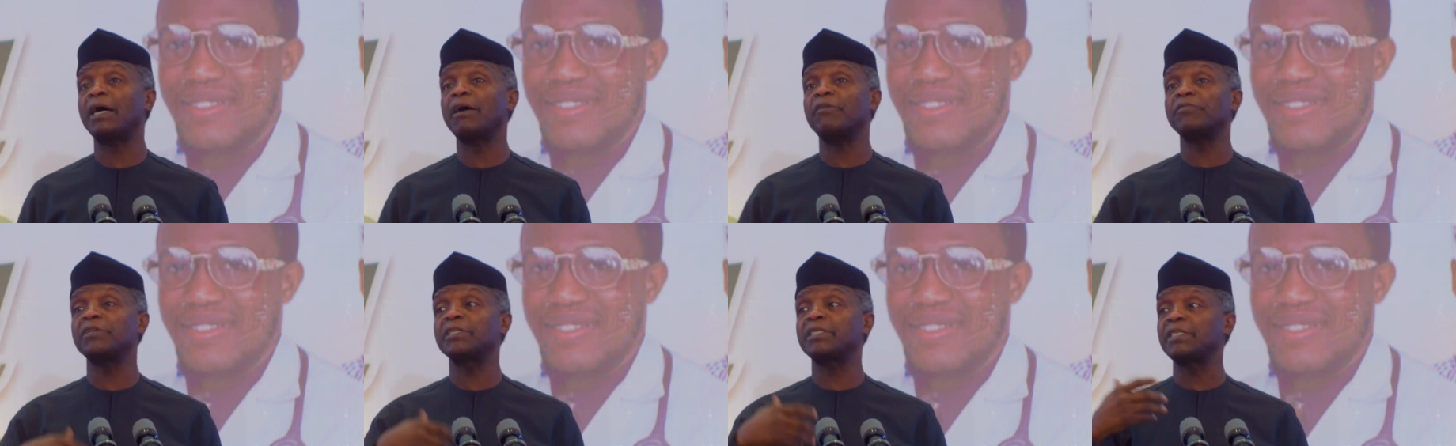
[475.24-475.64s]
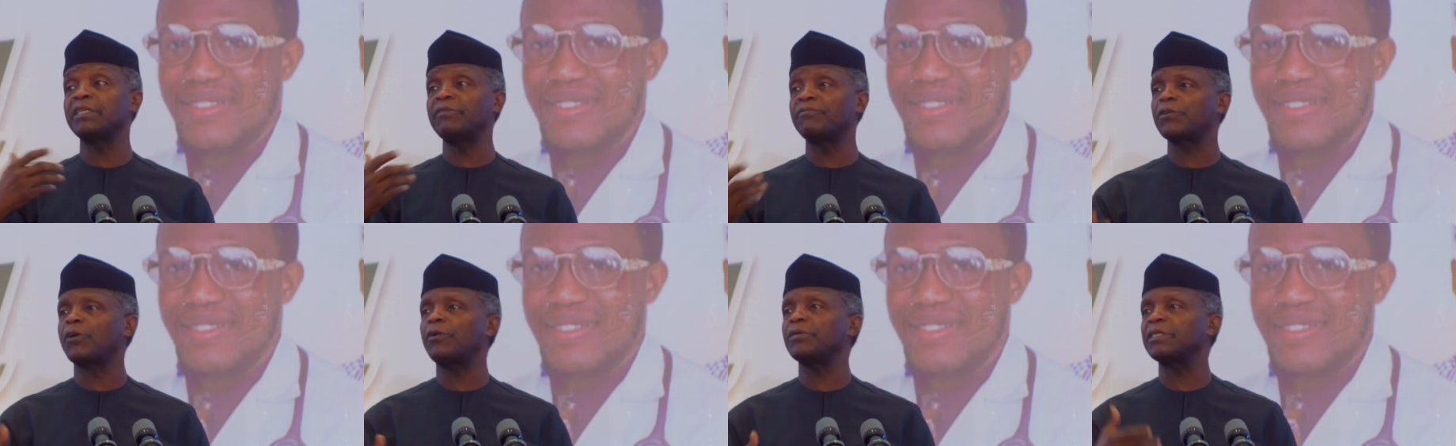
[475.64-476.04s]
Speaker 1: have
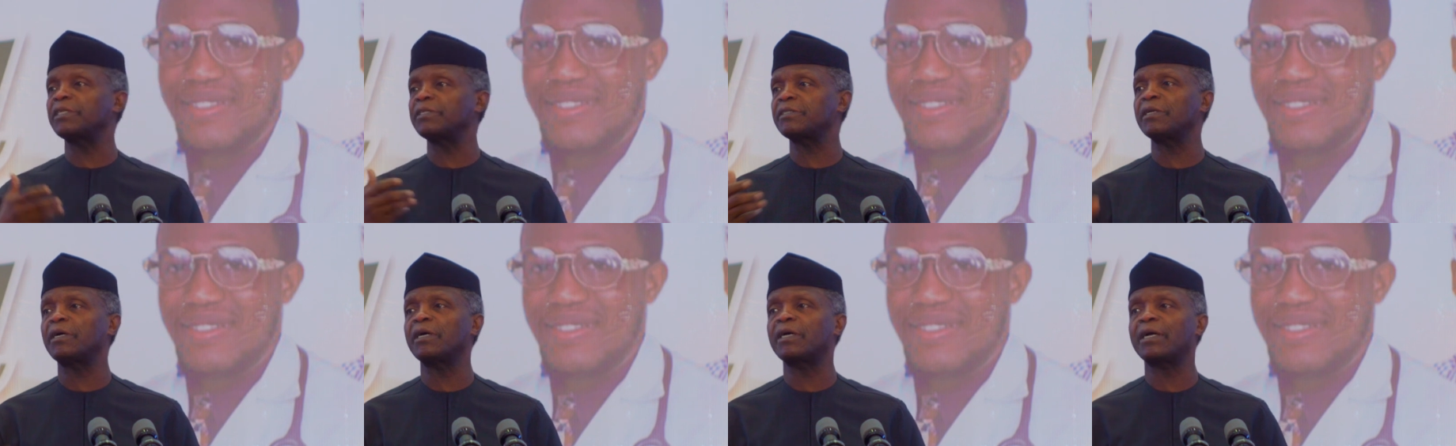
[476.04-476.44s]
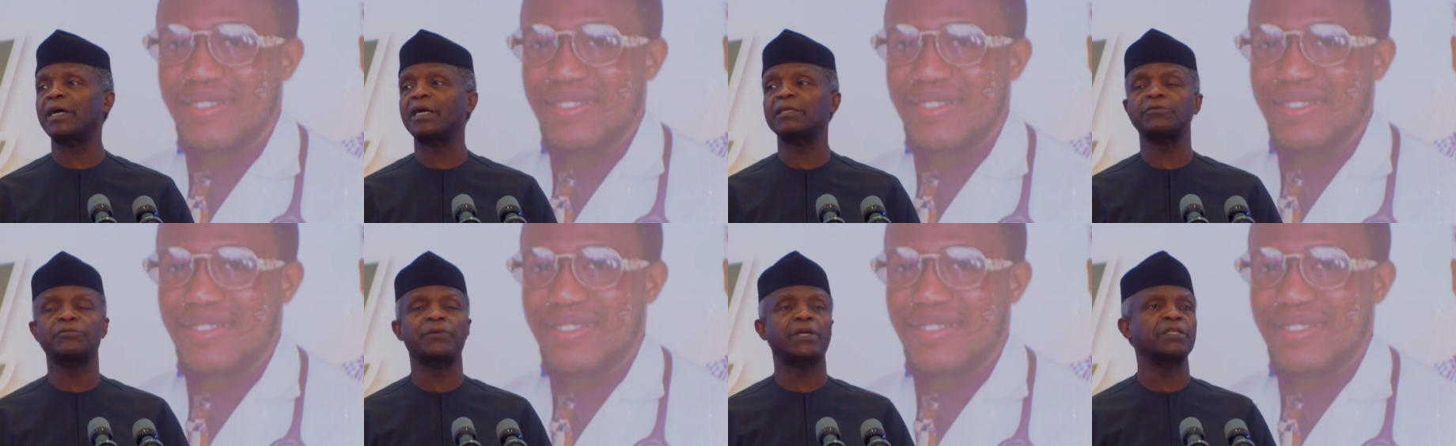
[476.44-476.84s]
received conditional
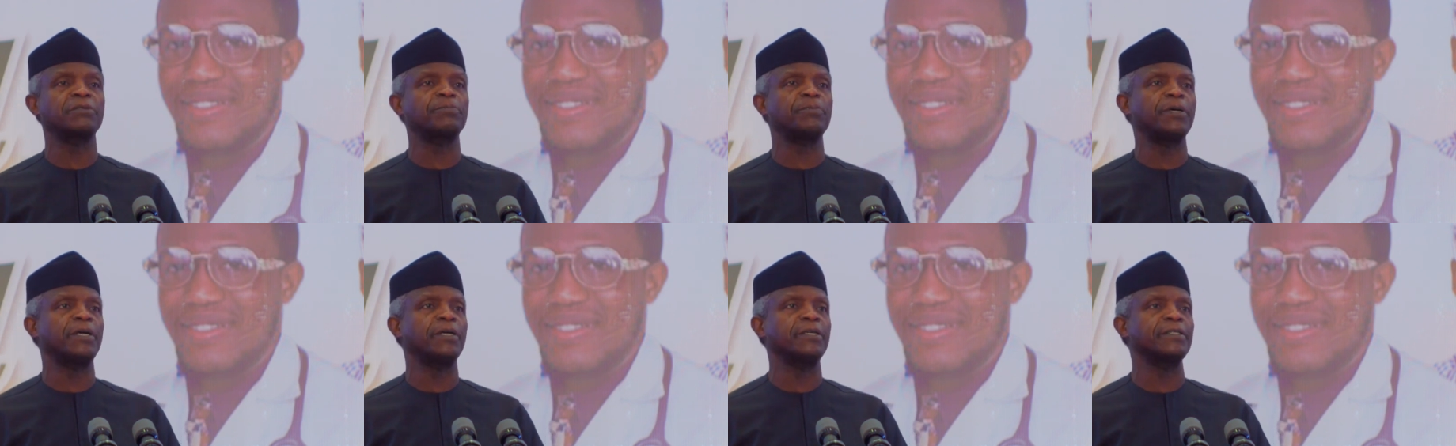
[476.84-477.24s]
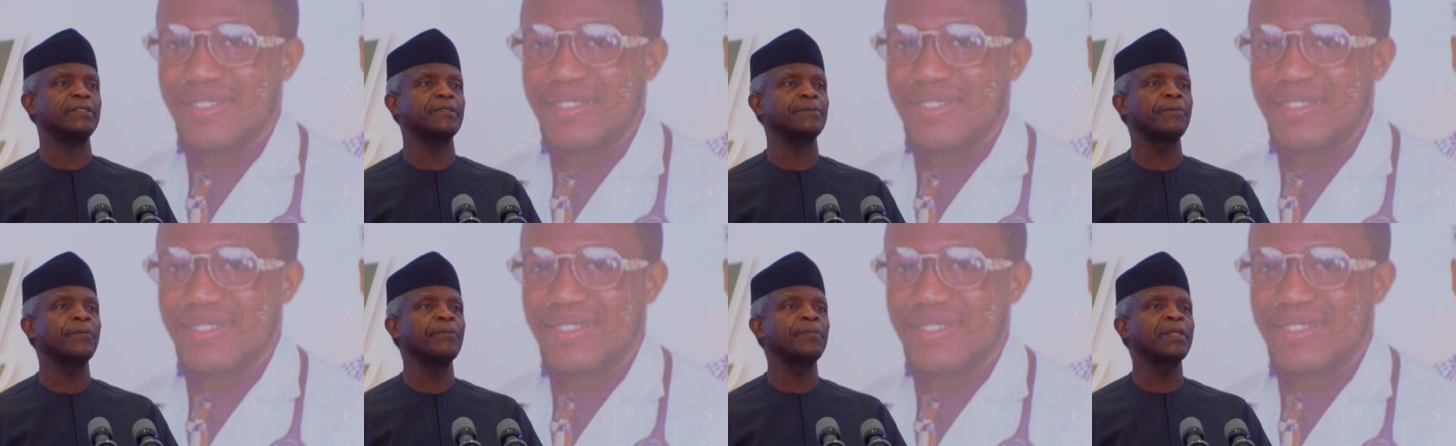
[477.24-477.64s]
cash
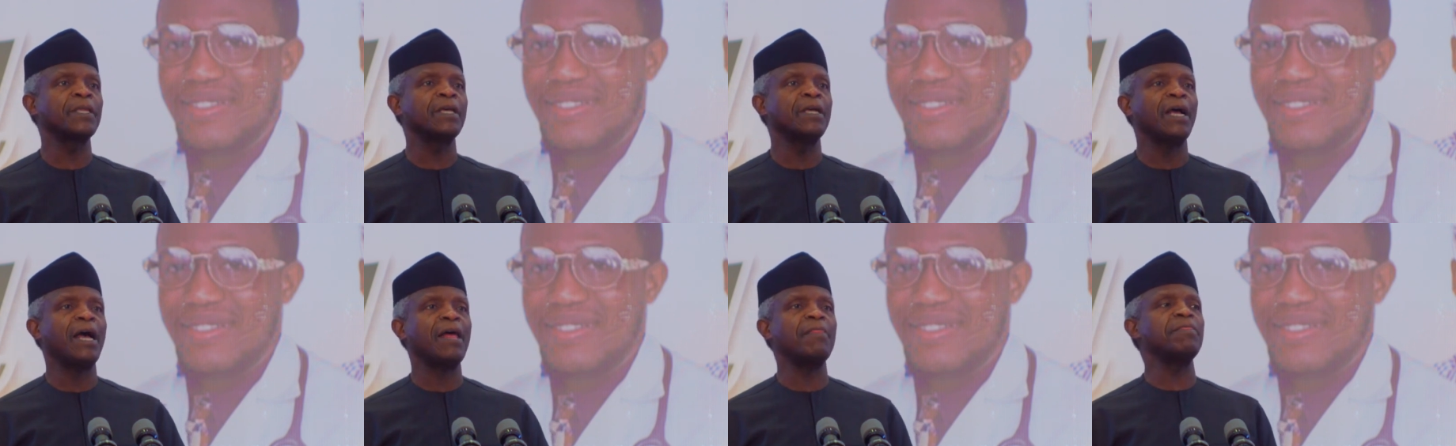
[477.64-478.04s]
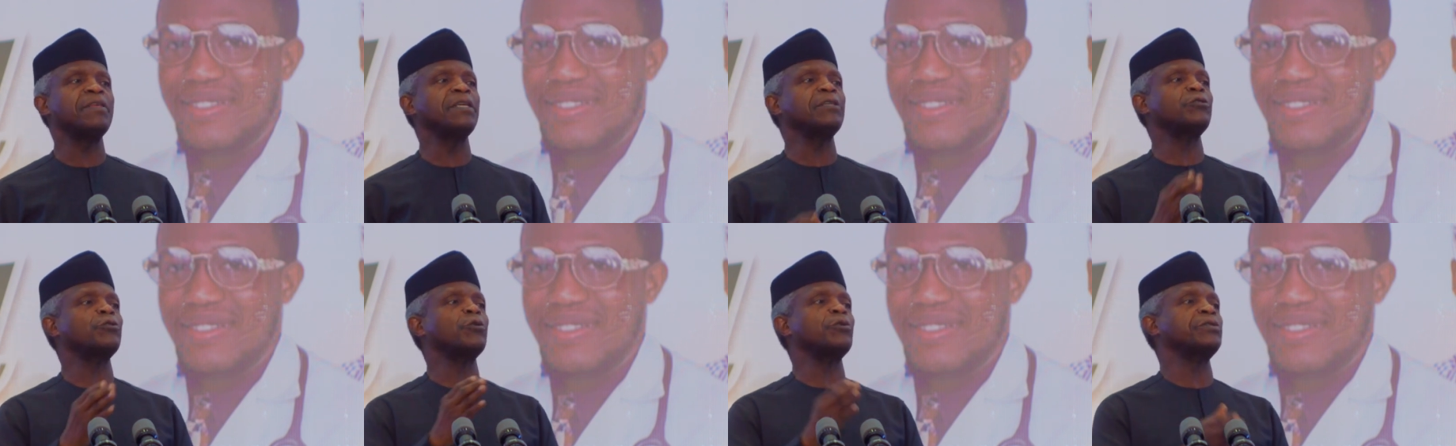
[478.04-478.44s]
transfers. And
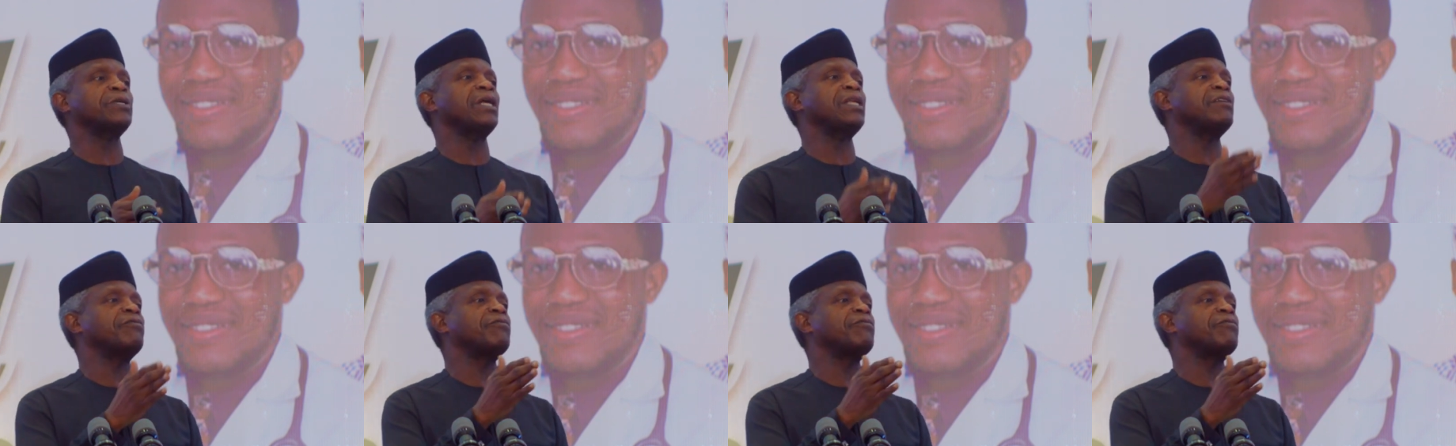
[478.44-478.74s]
this social